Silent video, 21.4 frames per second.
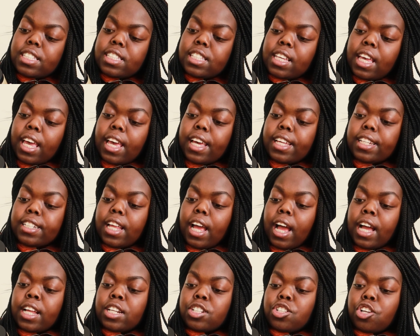skin
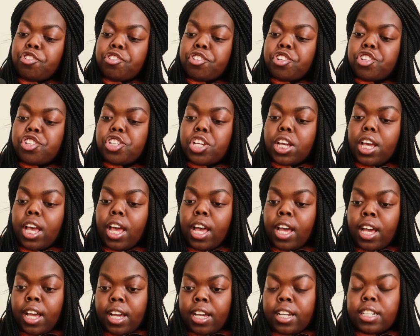and nourishing
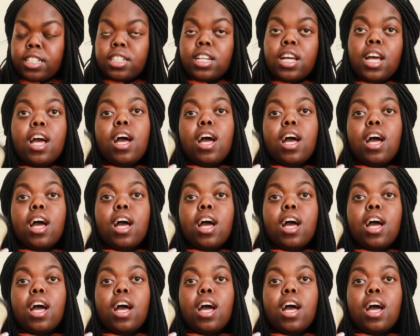hair